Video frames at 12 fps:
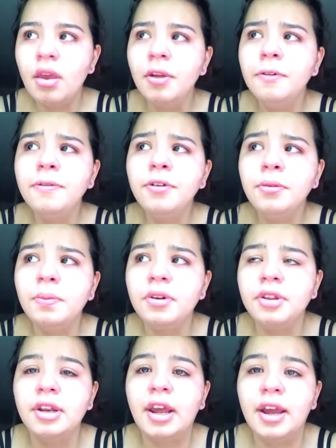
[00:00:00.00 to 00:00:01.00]
the first
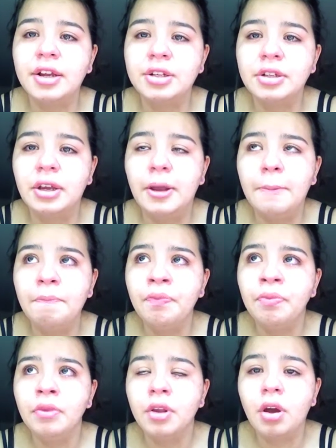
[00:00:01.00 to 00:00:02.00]
person I actually
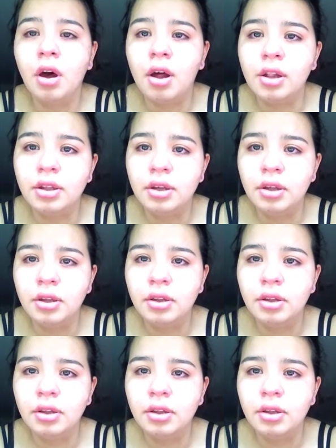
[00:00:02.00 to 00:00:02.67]
called